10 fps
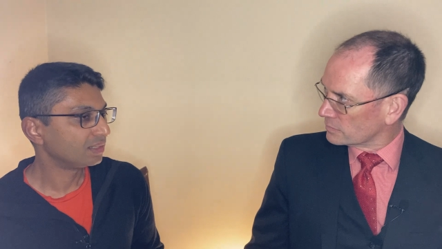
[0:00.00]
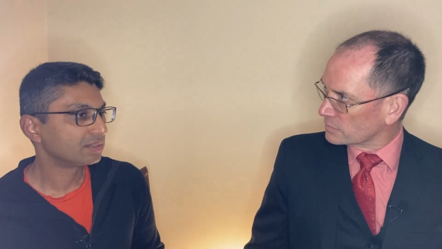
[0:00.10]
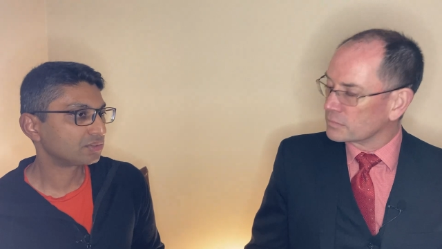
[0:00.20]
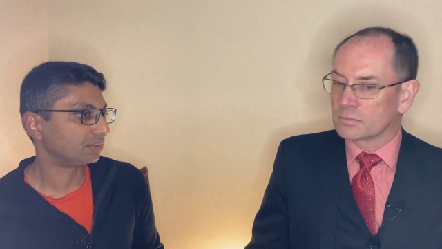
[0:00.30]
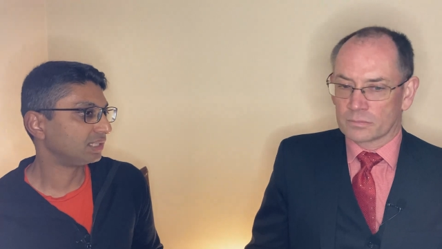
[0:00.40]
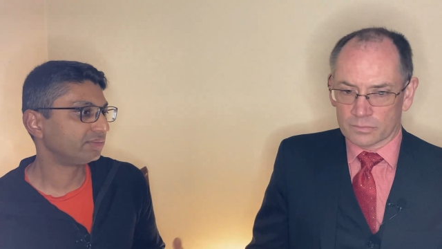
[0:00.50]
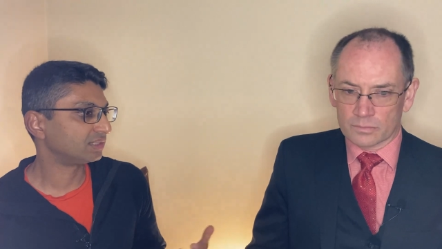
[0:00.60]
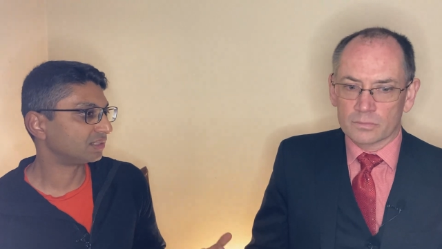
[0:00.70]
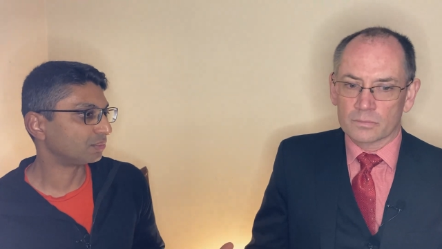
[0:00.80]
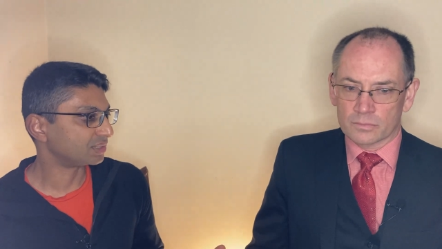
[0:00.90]
Speaker 1: So even
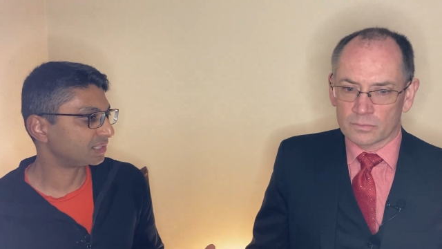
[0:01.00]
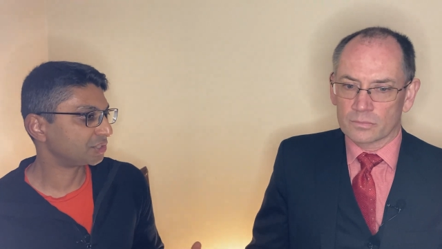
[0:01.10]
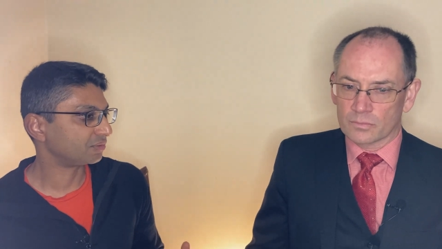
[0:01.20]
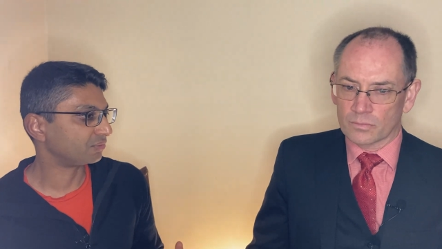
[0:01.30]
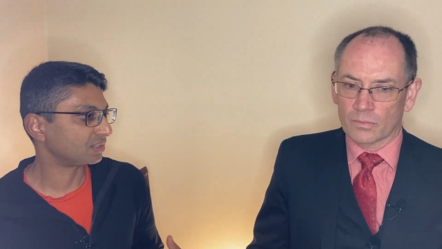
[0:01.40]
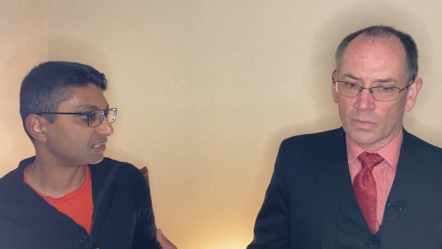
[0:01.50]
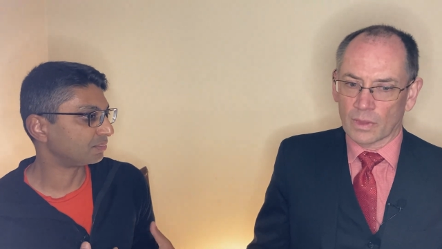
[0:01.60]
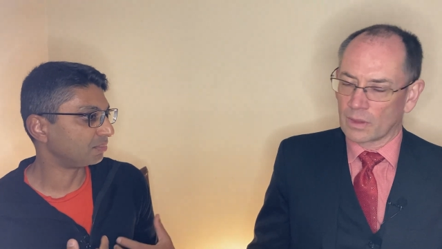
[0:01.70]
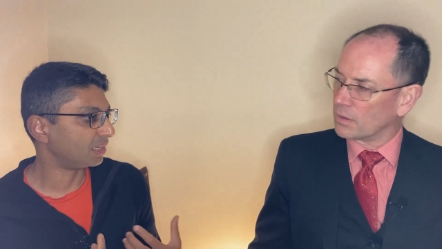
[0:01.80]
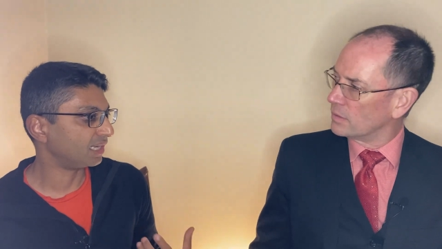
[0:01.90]
in a recession, for
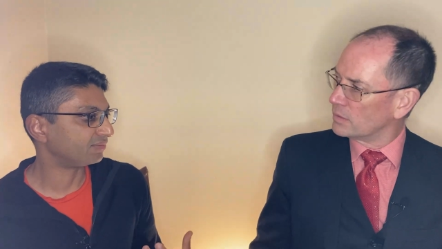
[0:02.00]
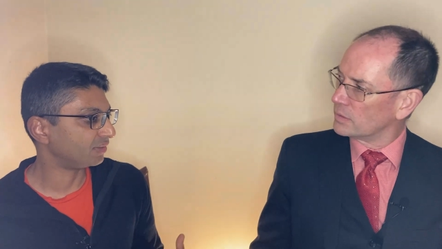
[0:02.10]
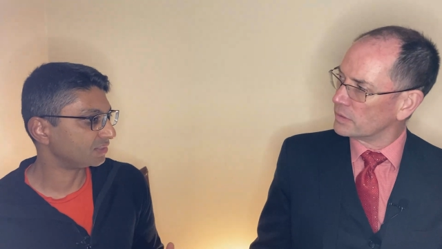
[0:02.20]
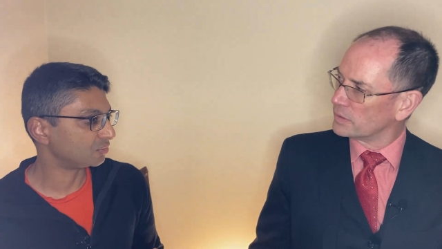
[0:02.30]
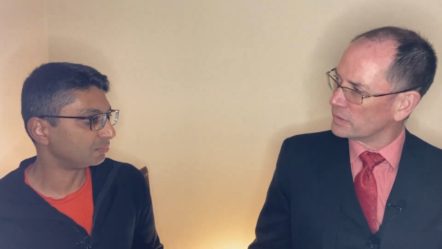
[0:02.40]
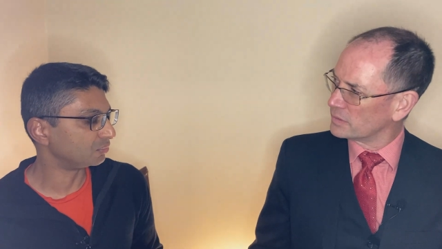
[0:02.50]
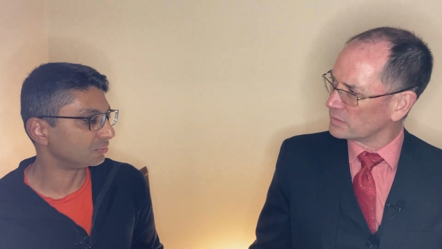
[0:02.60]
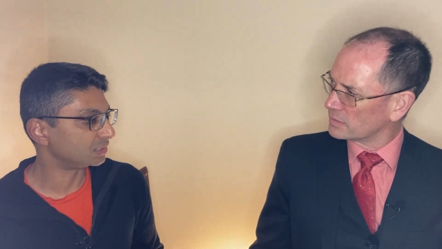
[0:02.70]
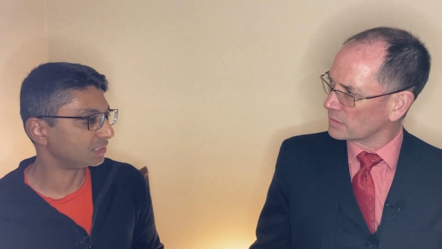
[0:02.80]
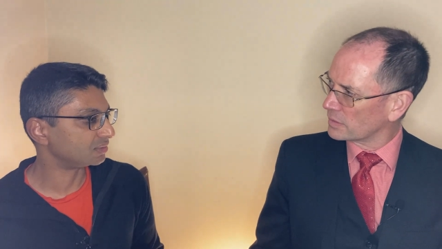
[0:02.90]
example, my advice to
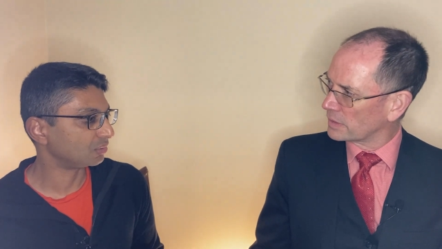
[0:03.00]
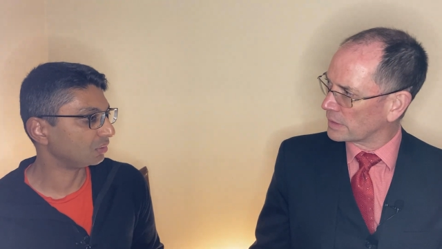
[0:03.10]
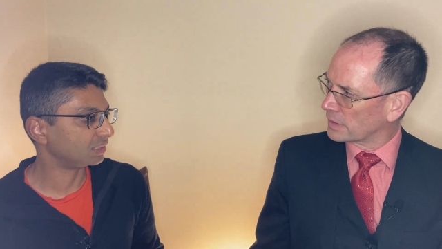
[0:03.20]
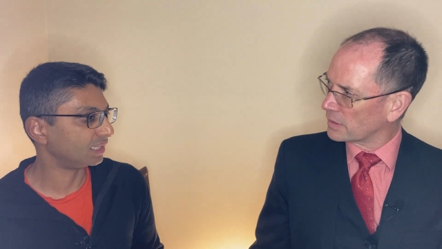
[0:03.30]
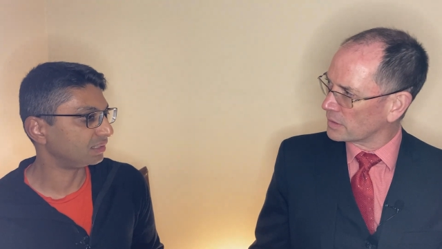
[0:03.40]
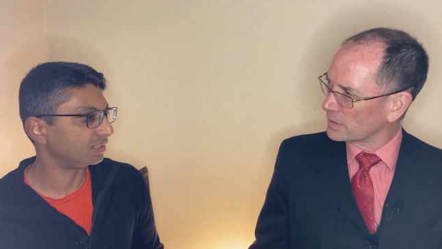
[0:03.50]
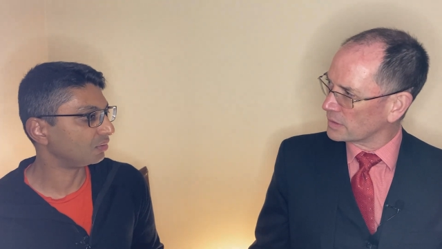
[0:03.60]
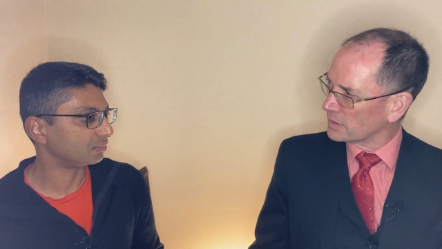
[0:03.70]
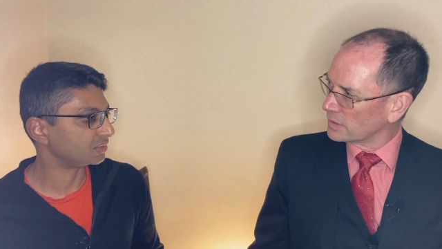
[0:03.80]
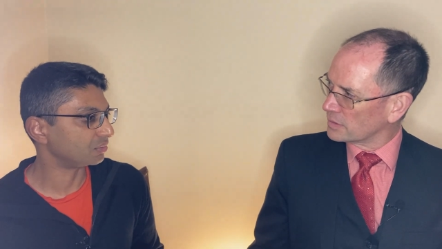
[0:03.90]
boards is not that the
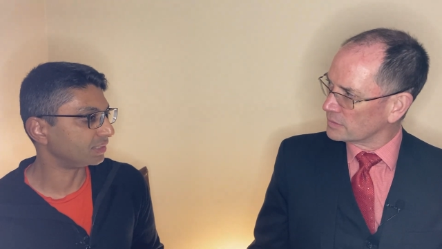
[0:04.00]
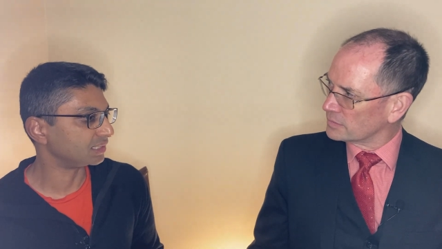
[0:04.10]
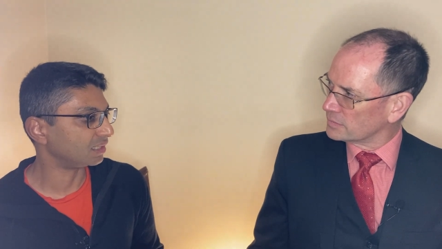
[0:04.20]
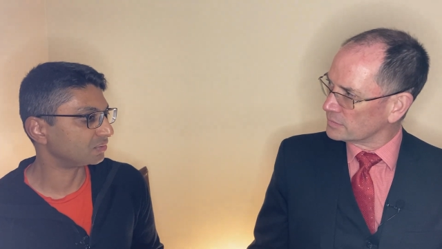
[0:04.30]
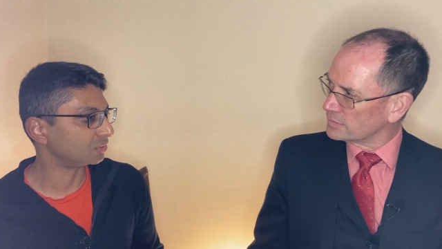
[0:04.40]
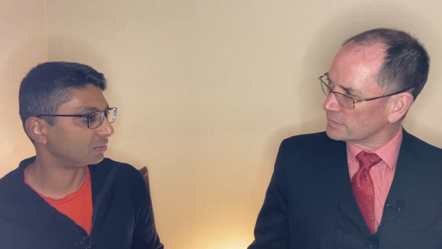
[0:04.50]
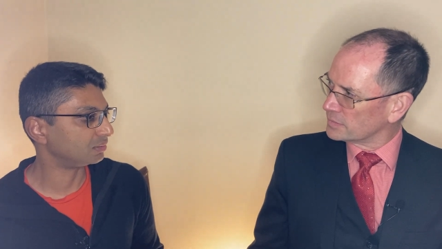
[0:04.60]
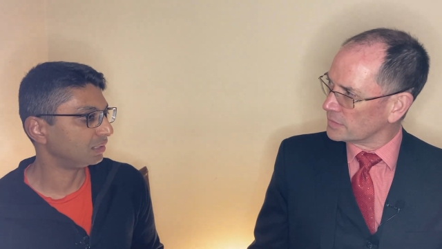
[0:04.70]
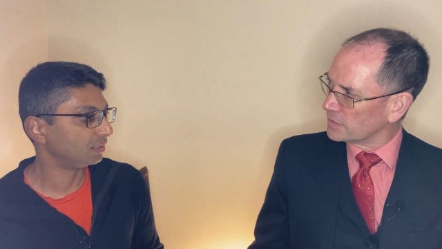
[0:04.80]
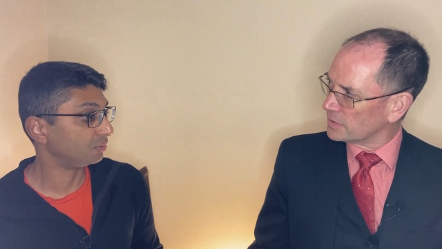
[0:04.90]
economy is going down, so
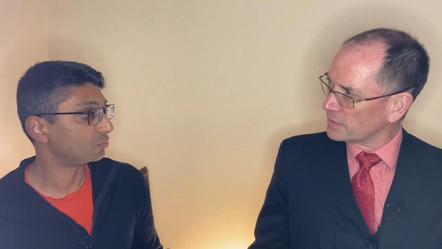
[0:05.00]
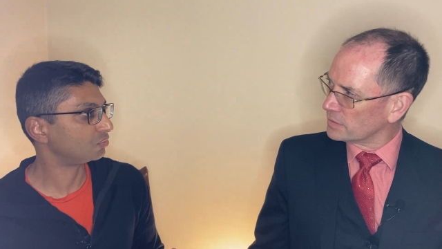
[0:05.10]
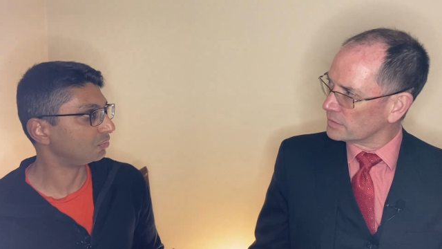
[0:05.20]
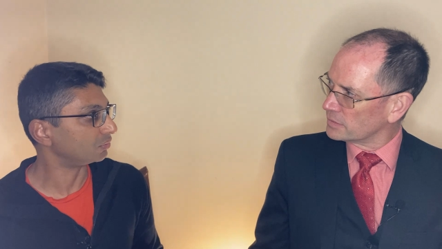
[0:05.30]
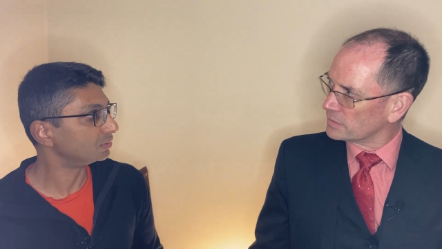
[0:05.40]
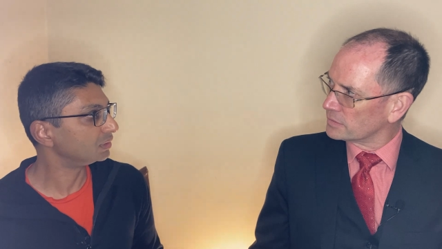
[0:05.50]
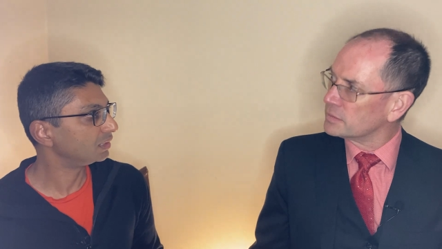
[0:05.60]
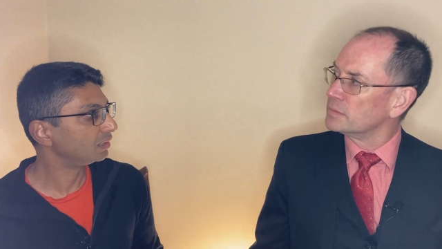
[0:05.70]
you're screwed.